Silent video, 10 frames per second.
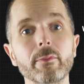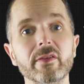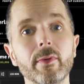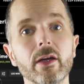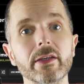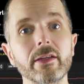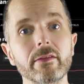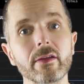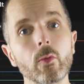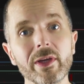up
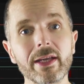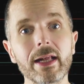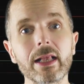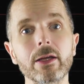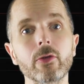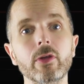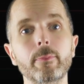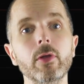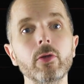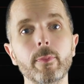SmartKits and we can click on the
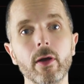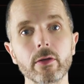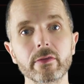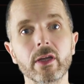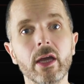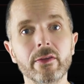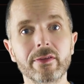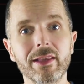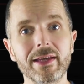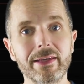blue box
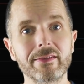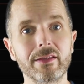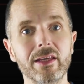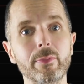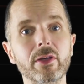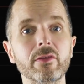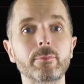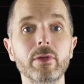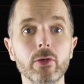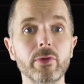to lay Italy because
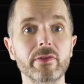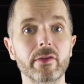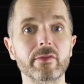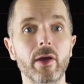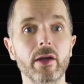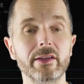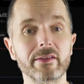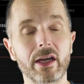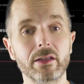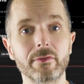blue is the
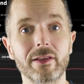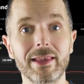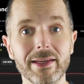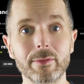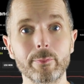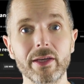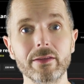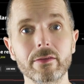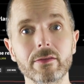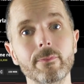SmartKits colour for laying
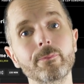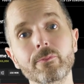bets.